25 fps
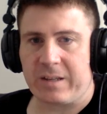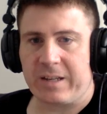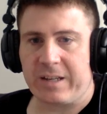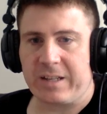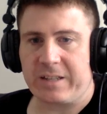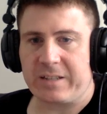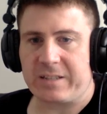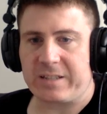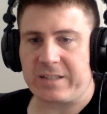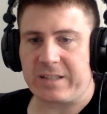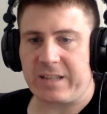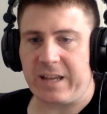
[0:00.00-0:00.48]

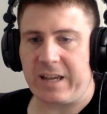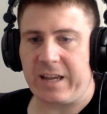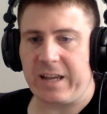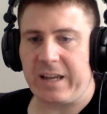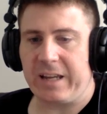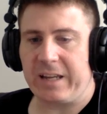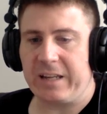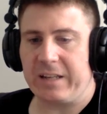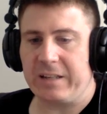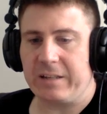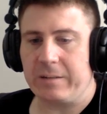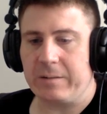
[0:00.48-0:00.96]
It's
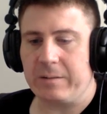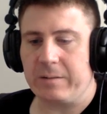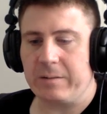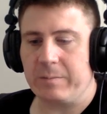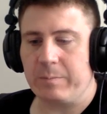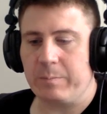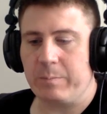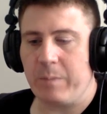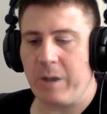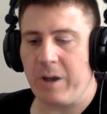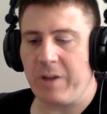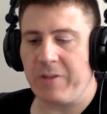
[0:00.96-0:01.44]
a
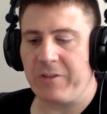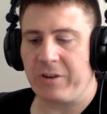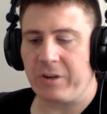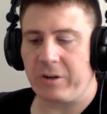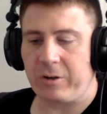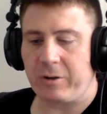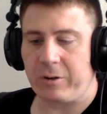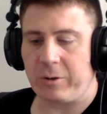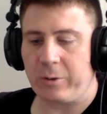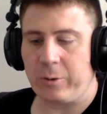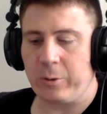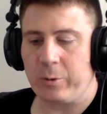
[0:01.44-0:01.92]

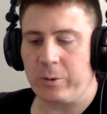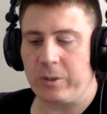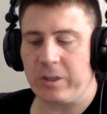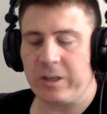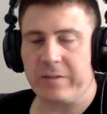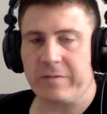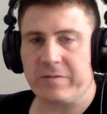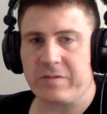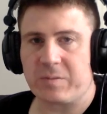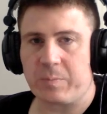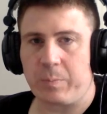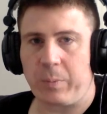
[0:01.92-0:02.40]
mother who
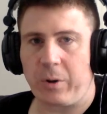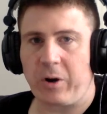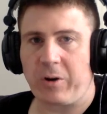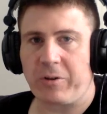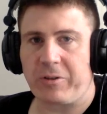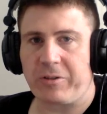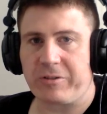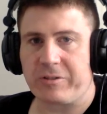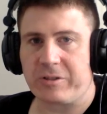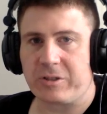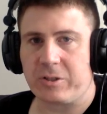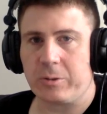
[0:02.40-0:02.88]
gives
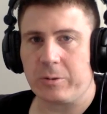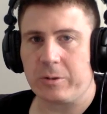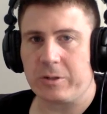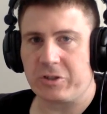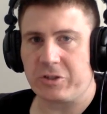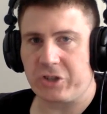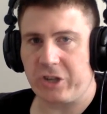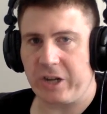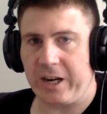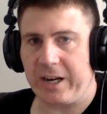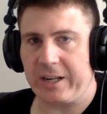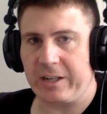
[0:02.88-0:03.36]
birth to
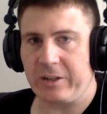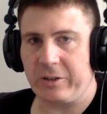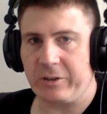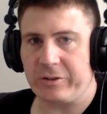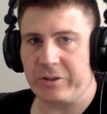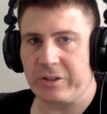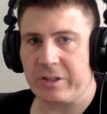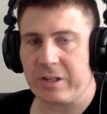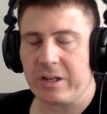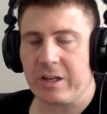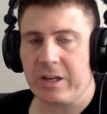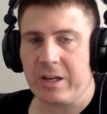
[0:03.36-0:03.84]
a
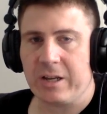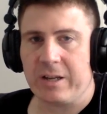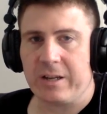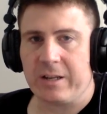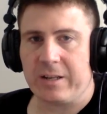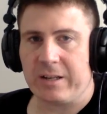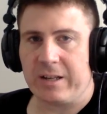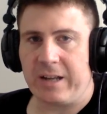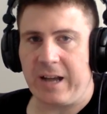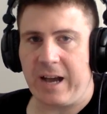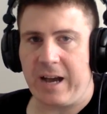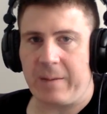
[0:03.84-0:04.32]
child
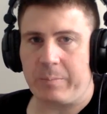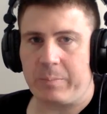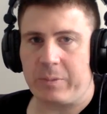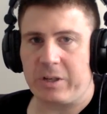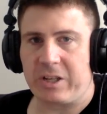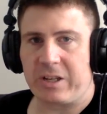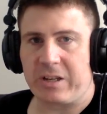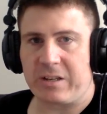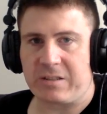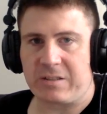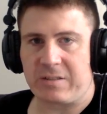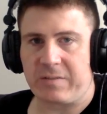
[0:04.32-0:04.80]
not
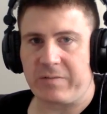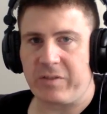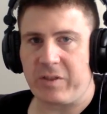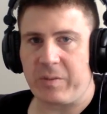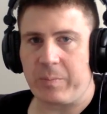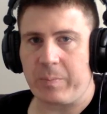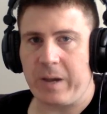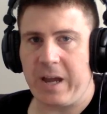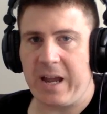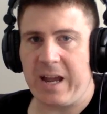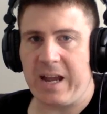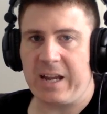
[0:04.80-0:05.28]
because of
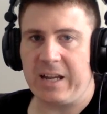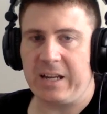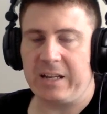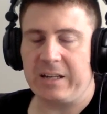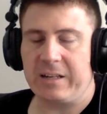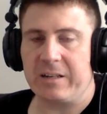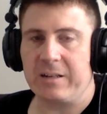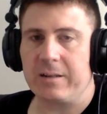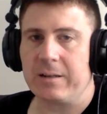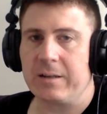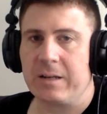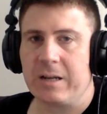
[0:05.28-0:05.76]
the
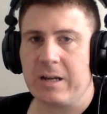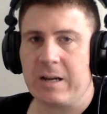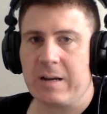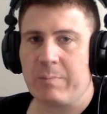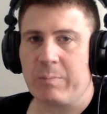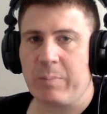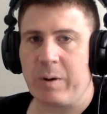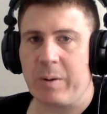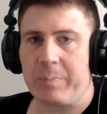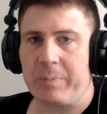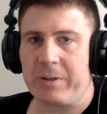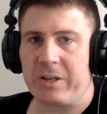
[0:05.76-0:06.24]
pain,
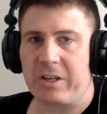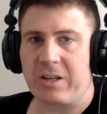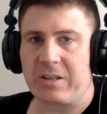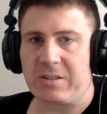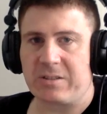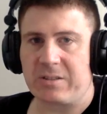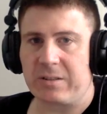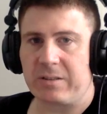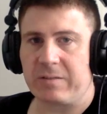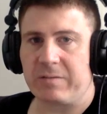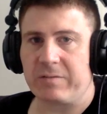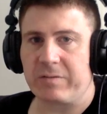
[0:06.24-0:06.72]
but
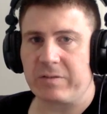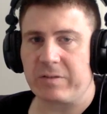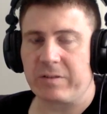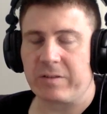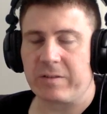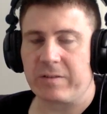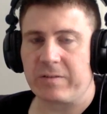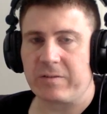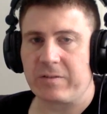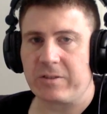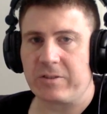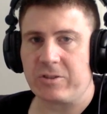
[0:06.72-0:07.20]
because of
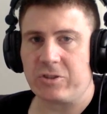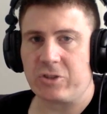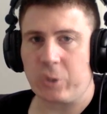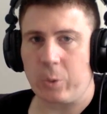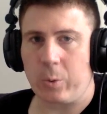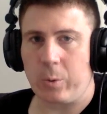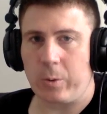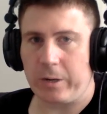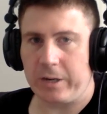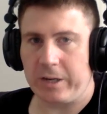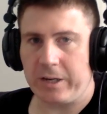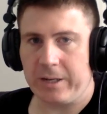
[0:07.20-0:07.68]
the
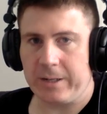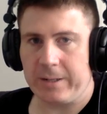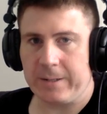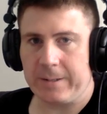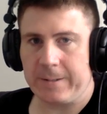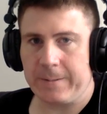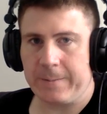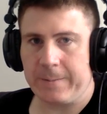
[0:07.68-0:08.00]
joy.